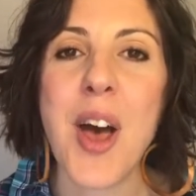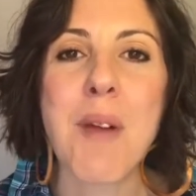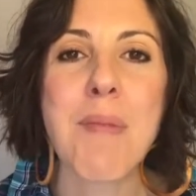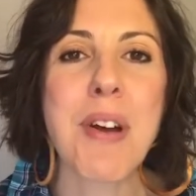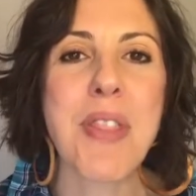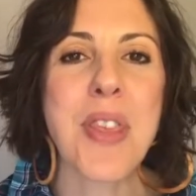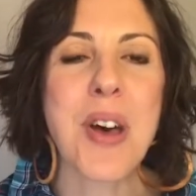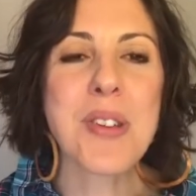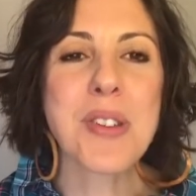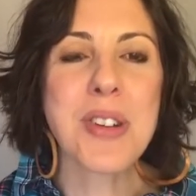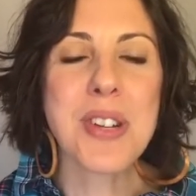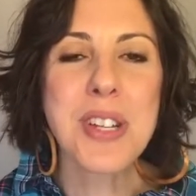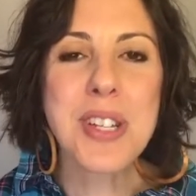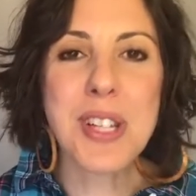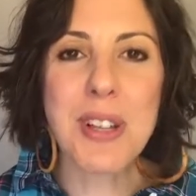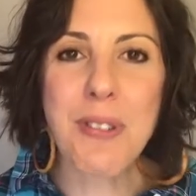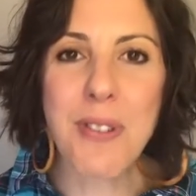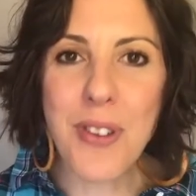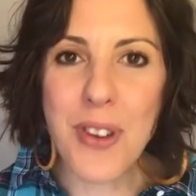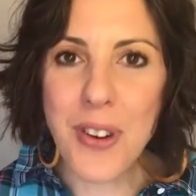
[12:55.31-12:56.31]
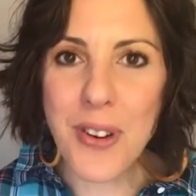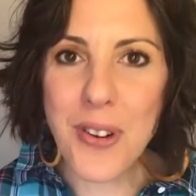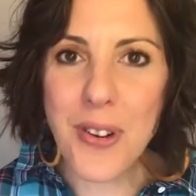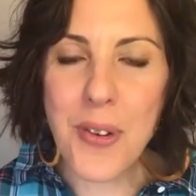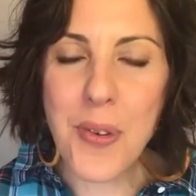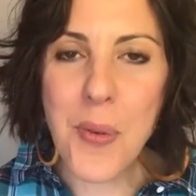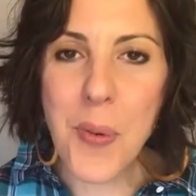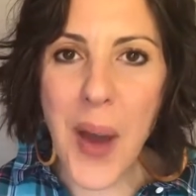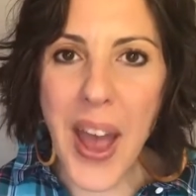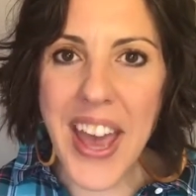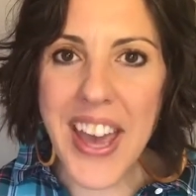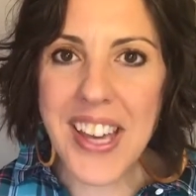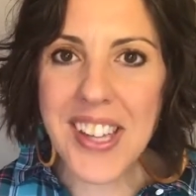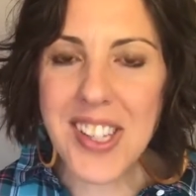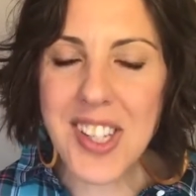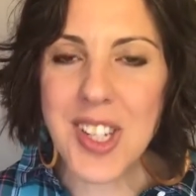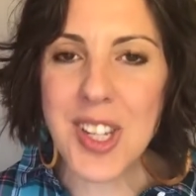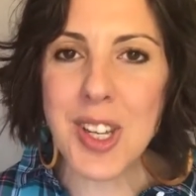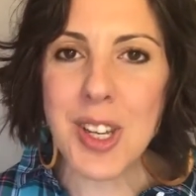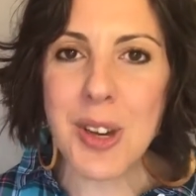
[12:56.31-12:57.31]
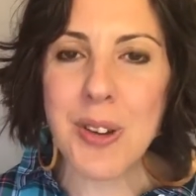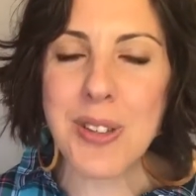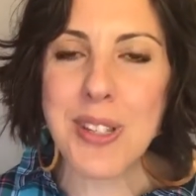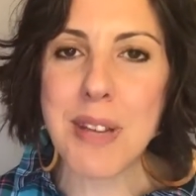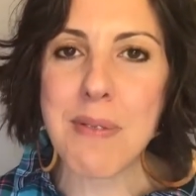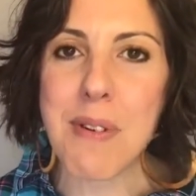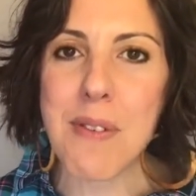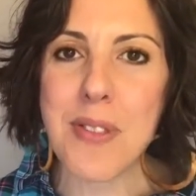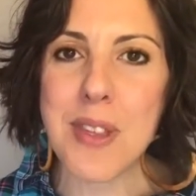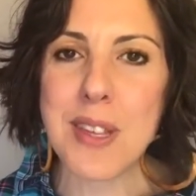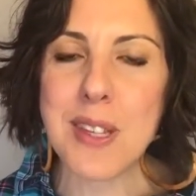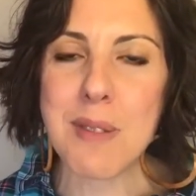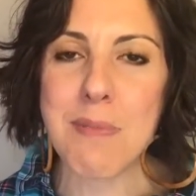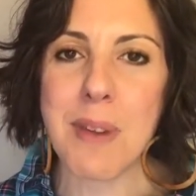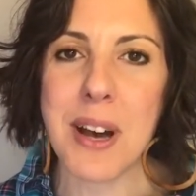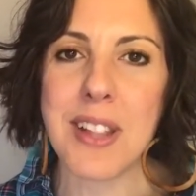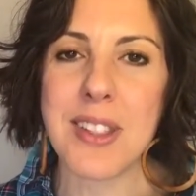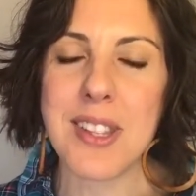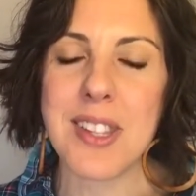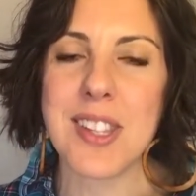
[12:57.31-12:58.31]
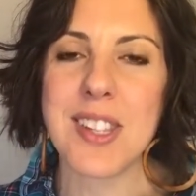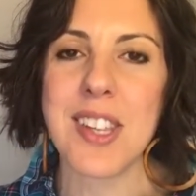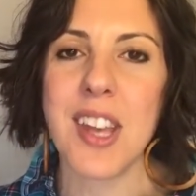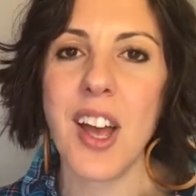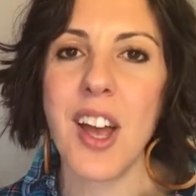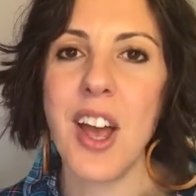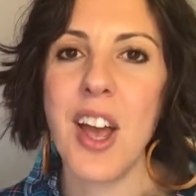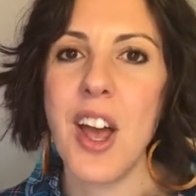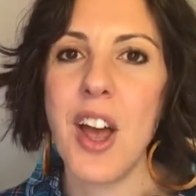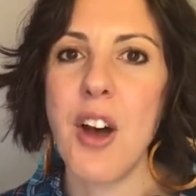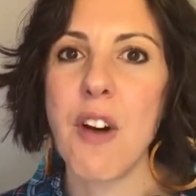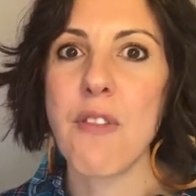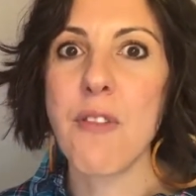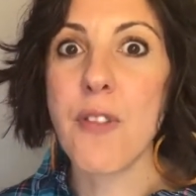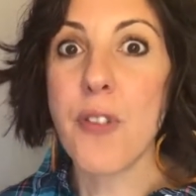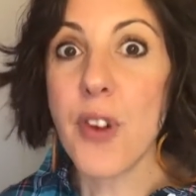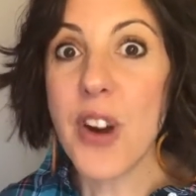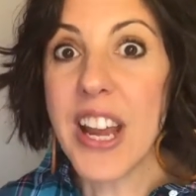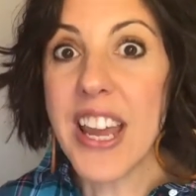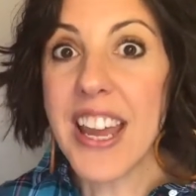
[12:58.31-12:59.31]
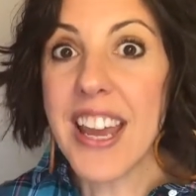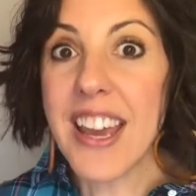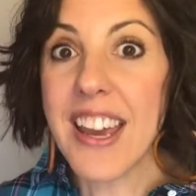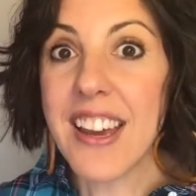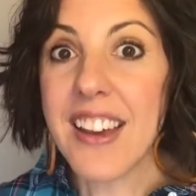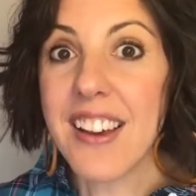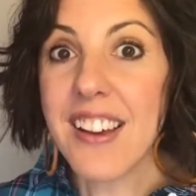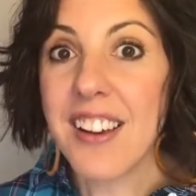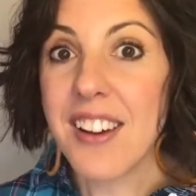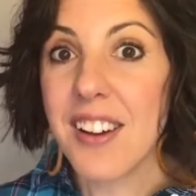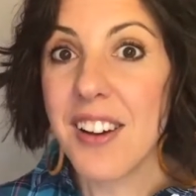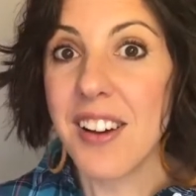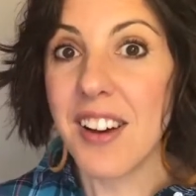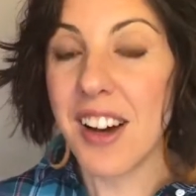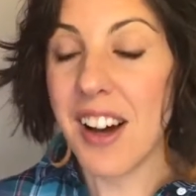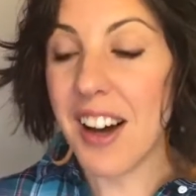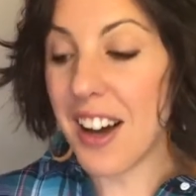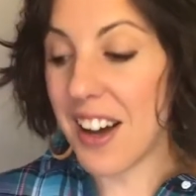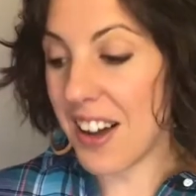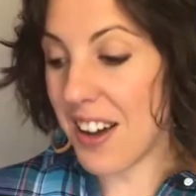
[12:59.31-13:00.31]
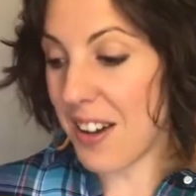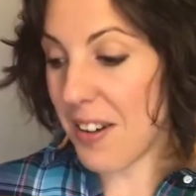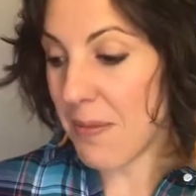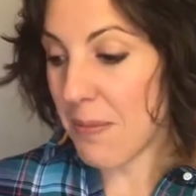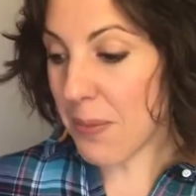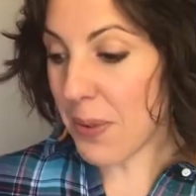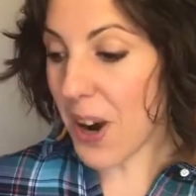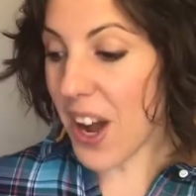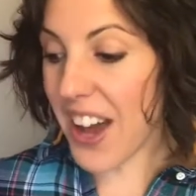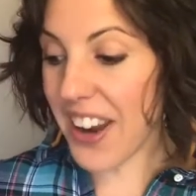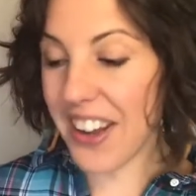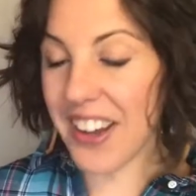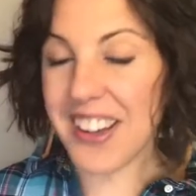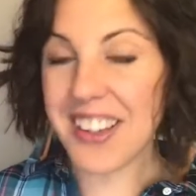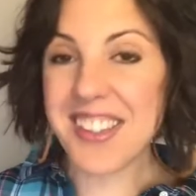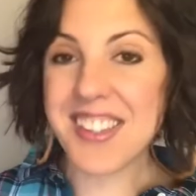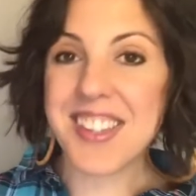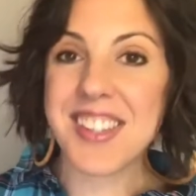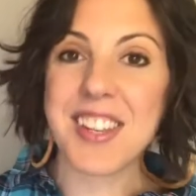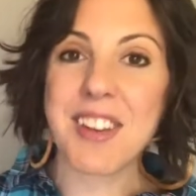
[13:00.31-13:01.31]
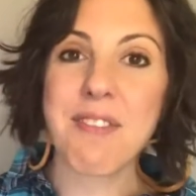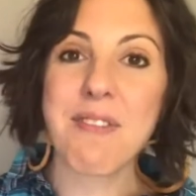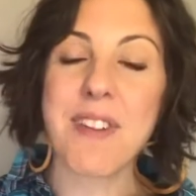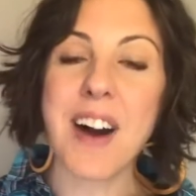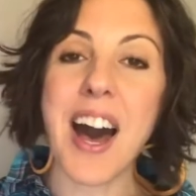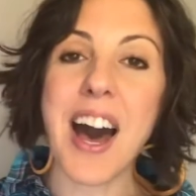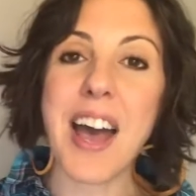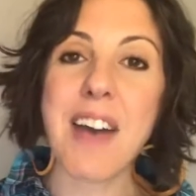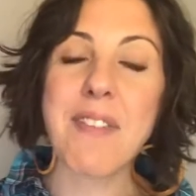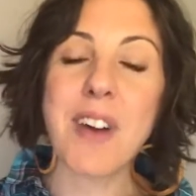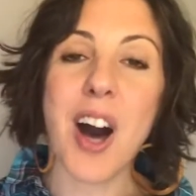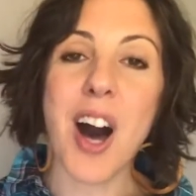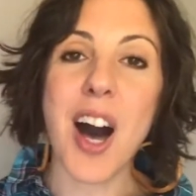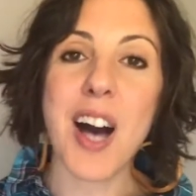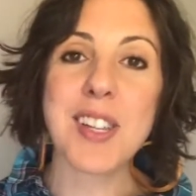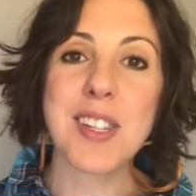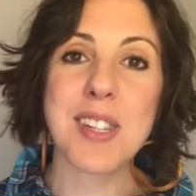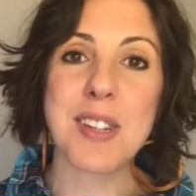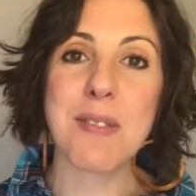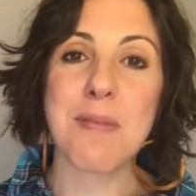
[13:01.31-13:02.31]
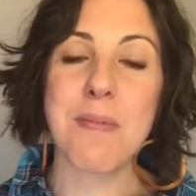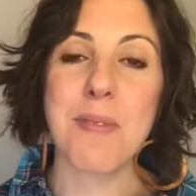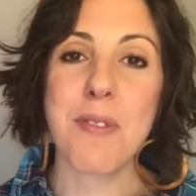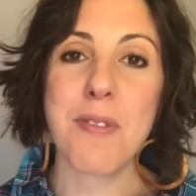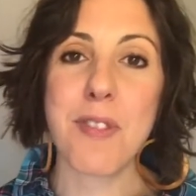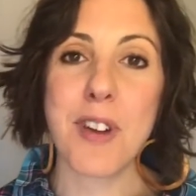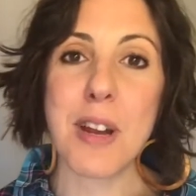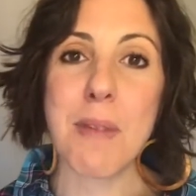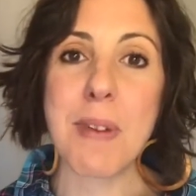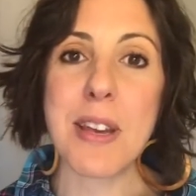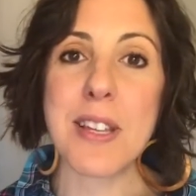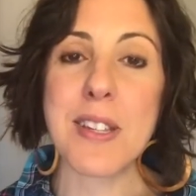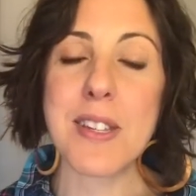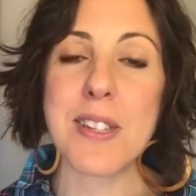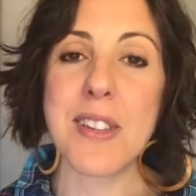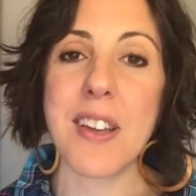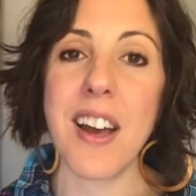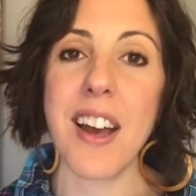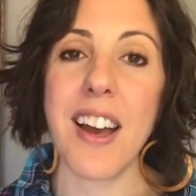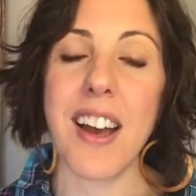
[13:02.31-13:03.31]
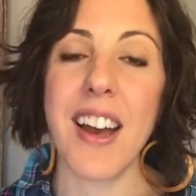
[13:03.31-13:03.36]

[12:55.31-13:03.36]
But those are just a few ways to use some of this month's free products. 5 awesome freebies.